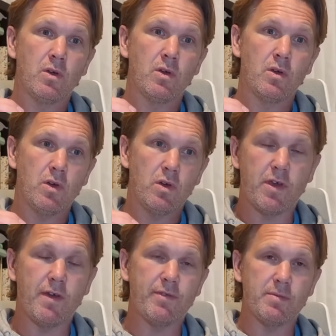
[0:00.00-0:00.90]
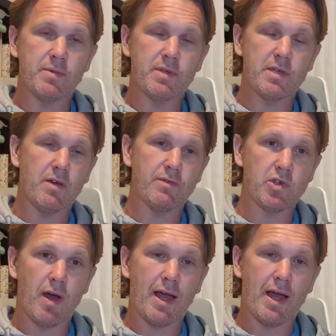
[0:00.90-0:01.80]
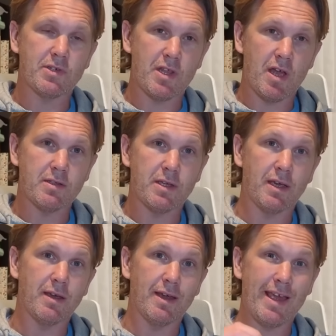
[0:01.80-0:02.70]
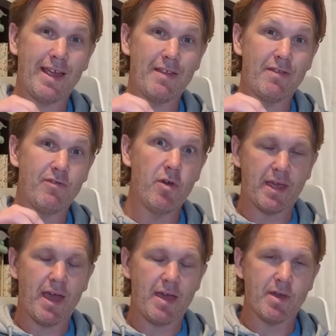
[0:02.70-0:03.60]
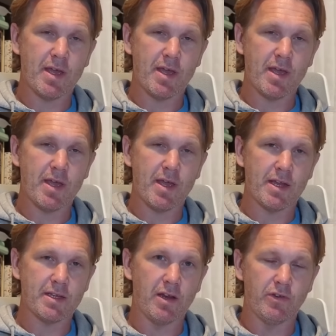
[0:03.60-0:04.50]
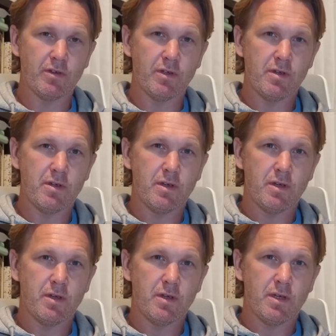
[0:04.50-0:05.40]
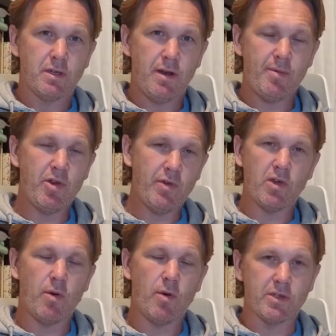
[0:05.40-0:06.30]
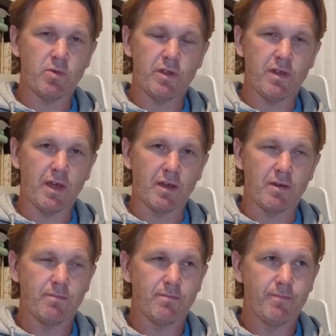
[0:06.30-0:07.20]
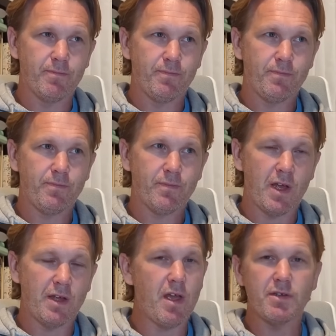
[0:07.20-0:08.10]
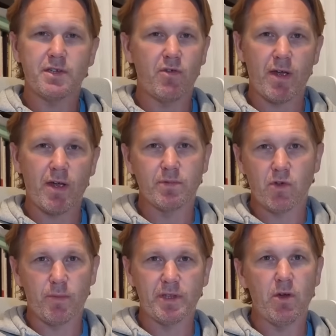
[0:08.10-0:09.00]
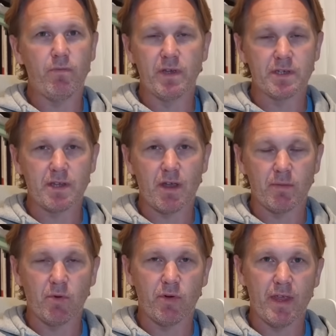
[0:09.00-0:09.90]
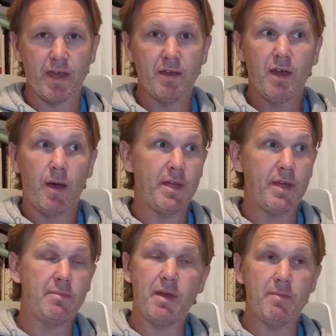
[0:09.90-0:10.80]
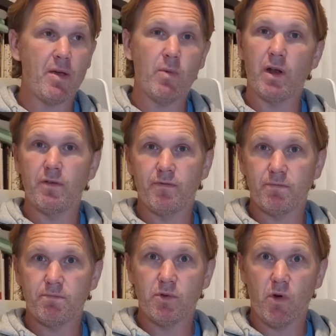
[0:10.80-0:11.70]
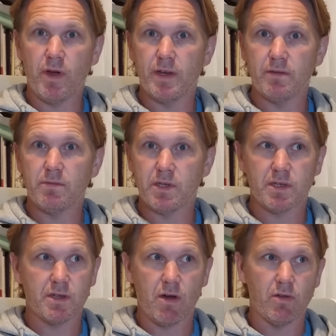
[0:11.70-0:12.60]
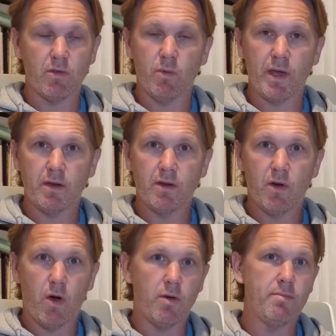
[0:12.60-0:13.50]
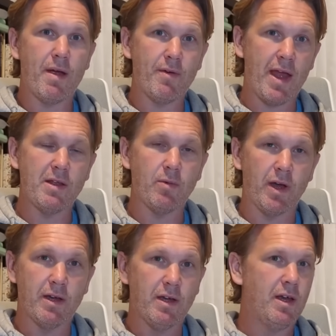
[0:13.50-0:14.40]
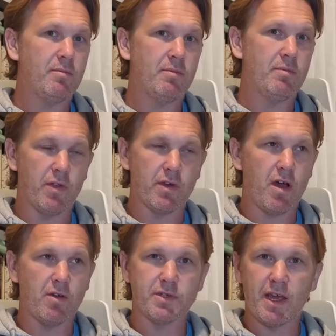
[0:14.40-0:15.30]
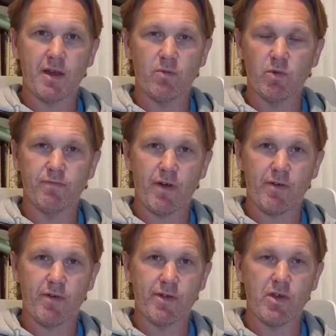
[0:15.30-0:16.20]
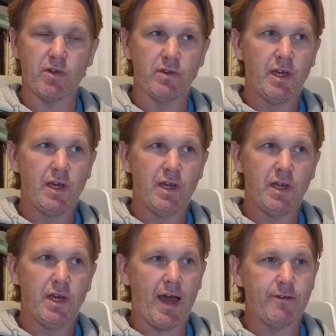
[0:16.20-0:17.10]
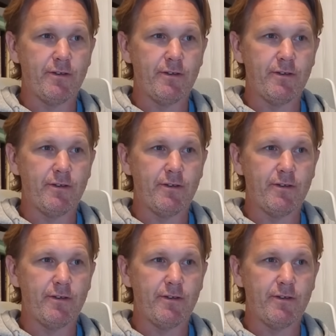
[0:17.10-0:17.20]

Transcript: have given themselves a shot at starting in the big game against Ireland? Let me know in the comments what you think. Darcy Graham's got to be the obvious starting point there. I mean, he may well have got in to start on the wing on merit anyway. It's not that Carl Steyn wasn't very good. And